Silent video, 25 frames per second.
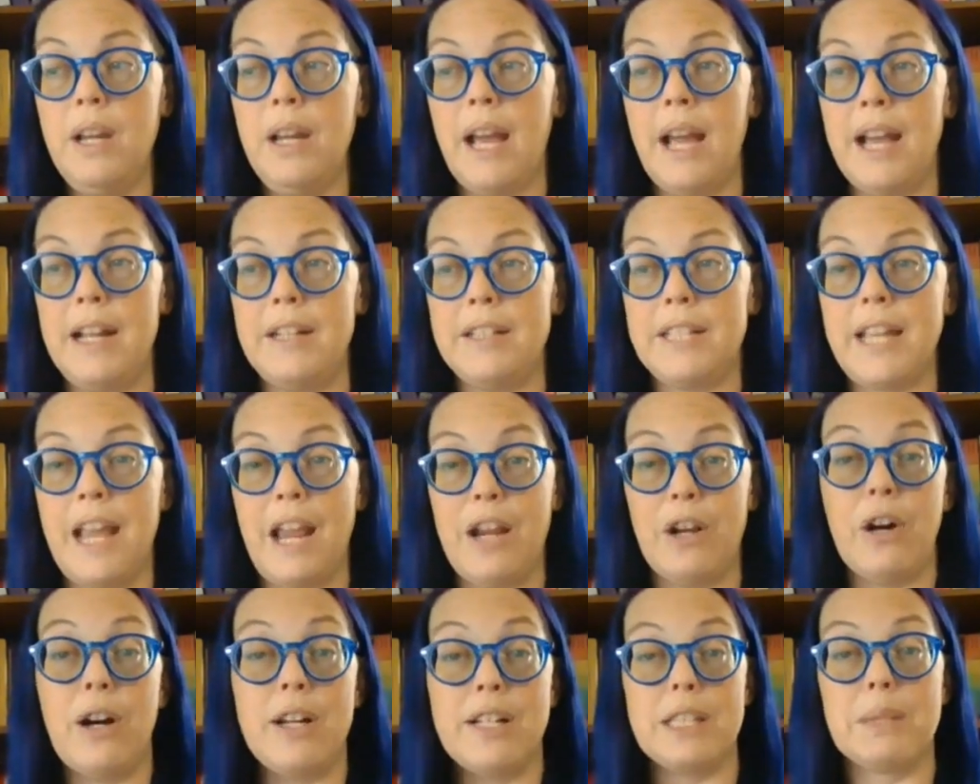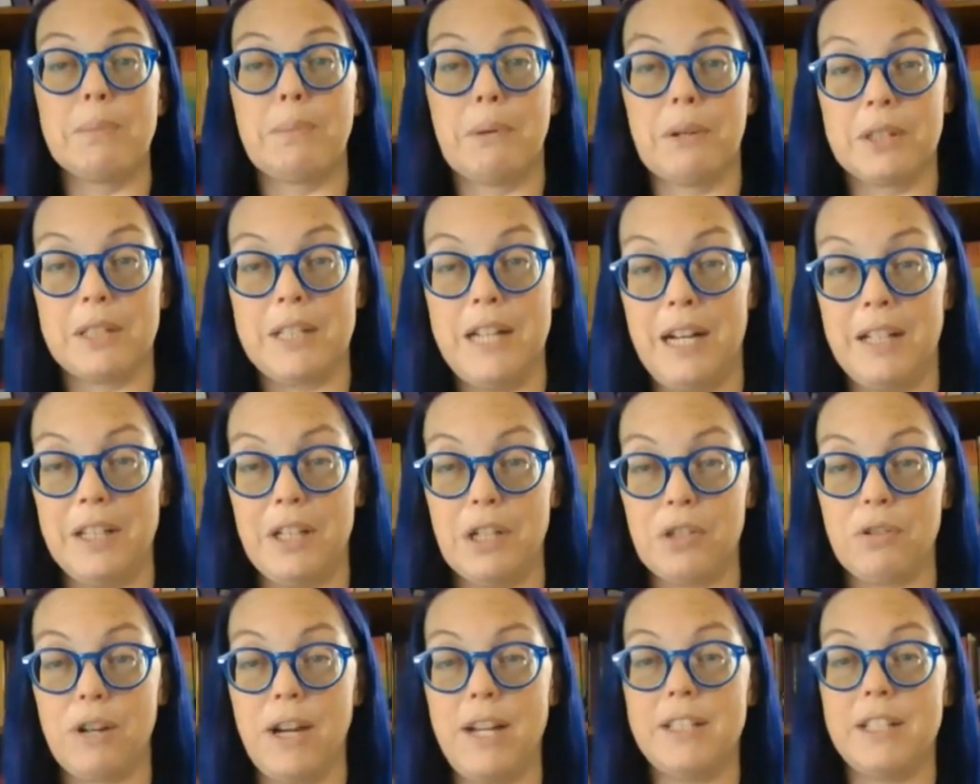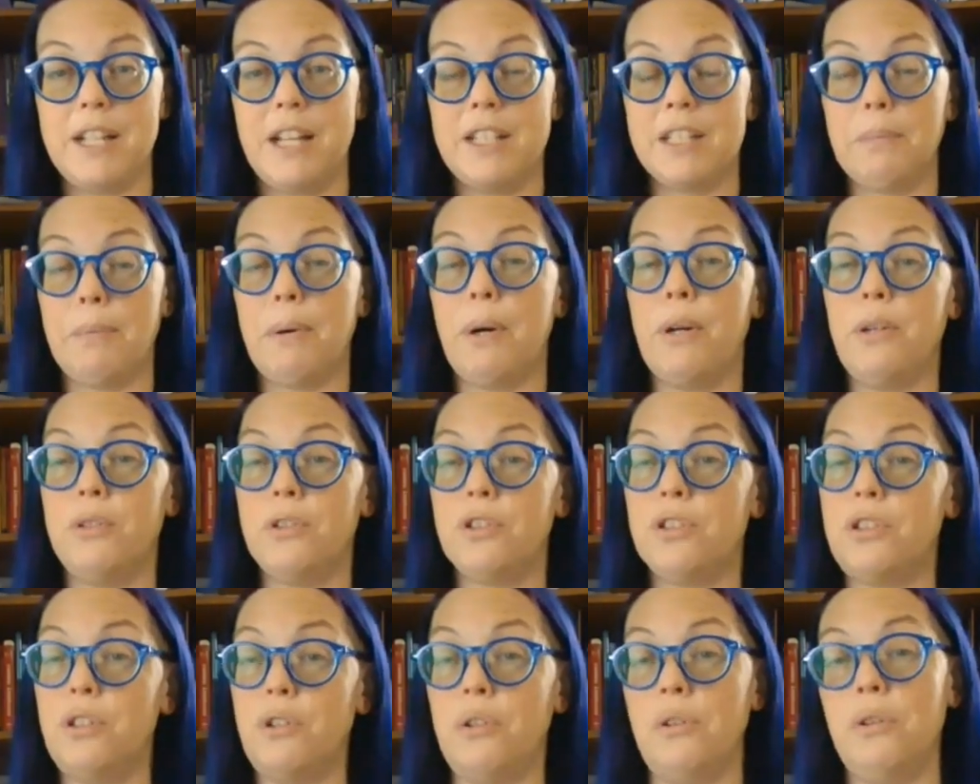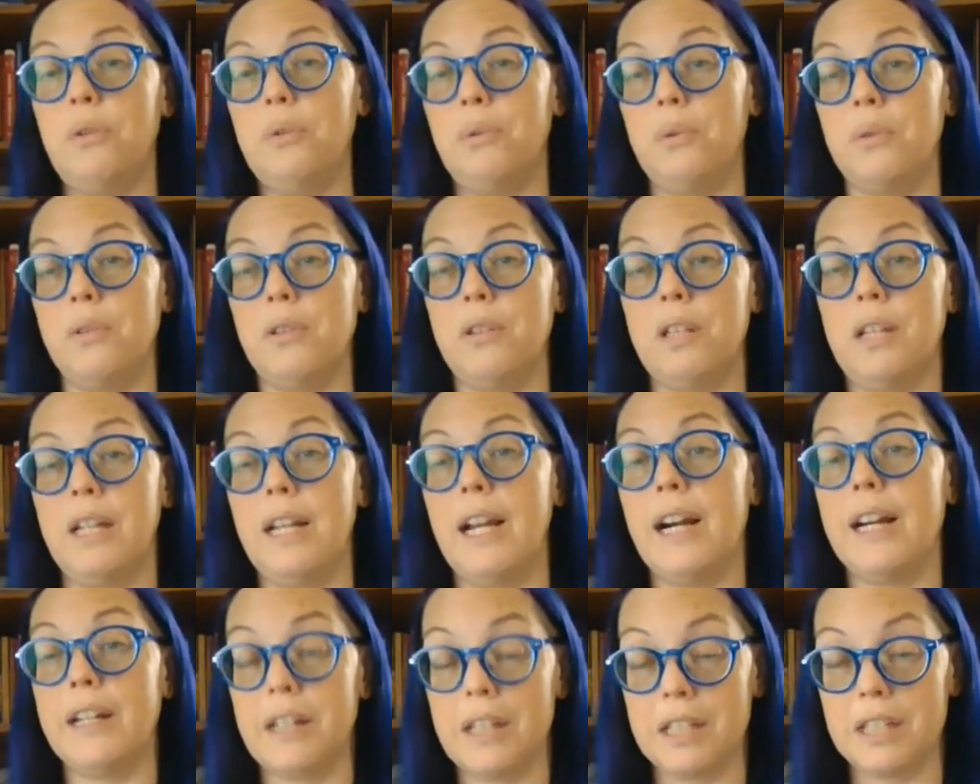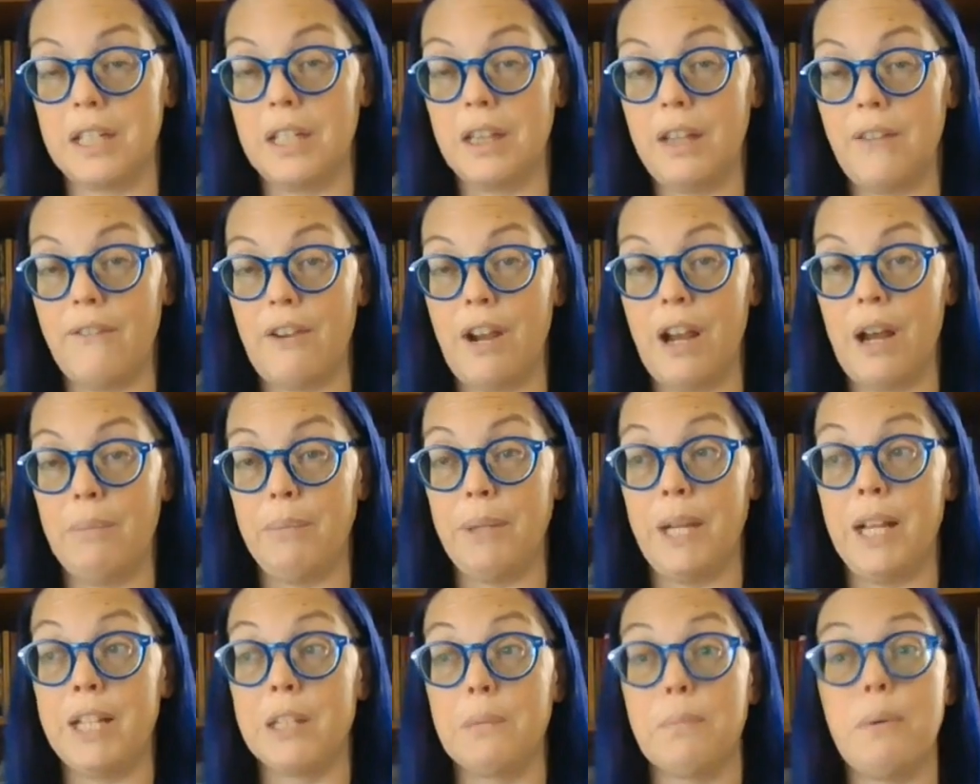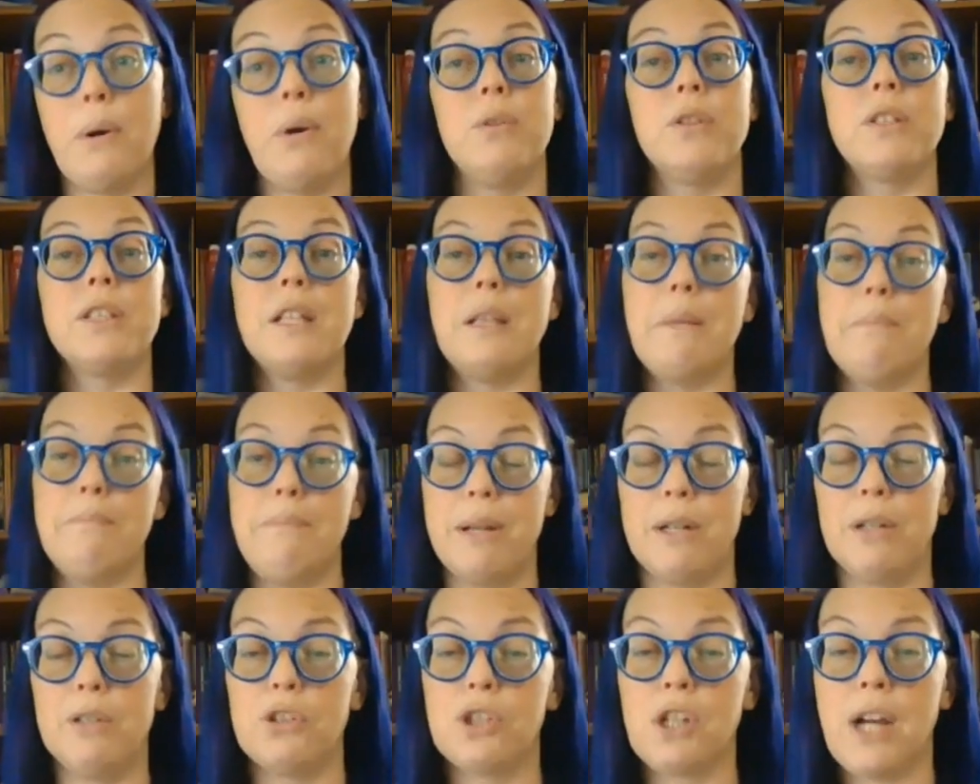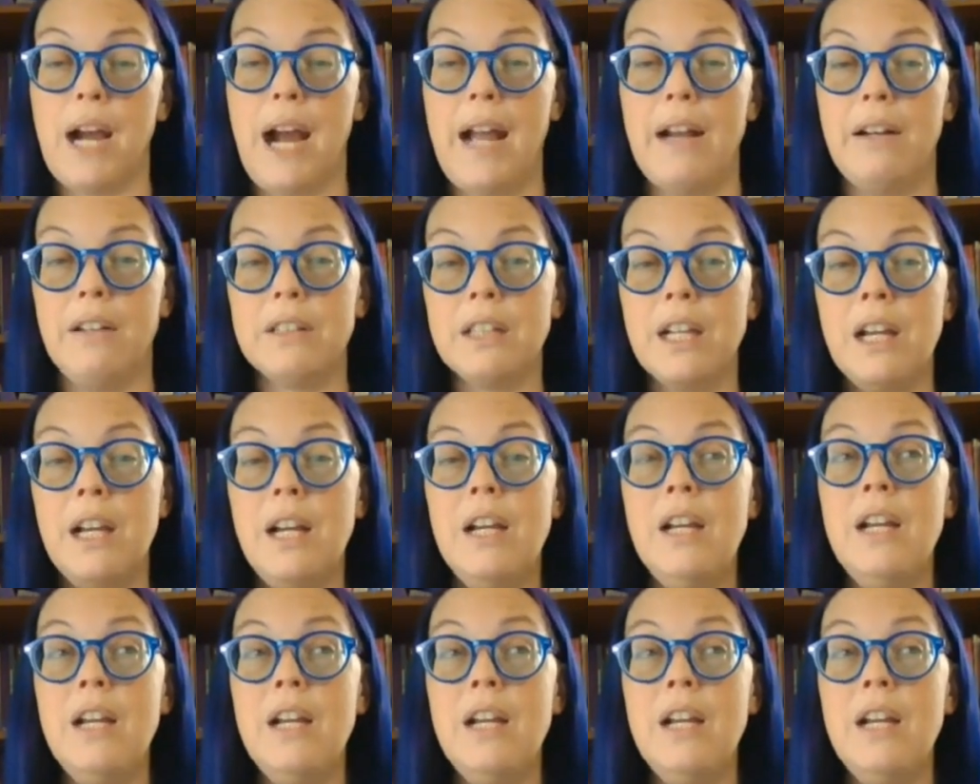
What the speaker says: and take on as personality traits, as opposed to the youngest in the family, as opposed to the middle child.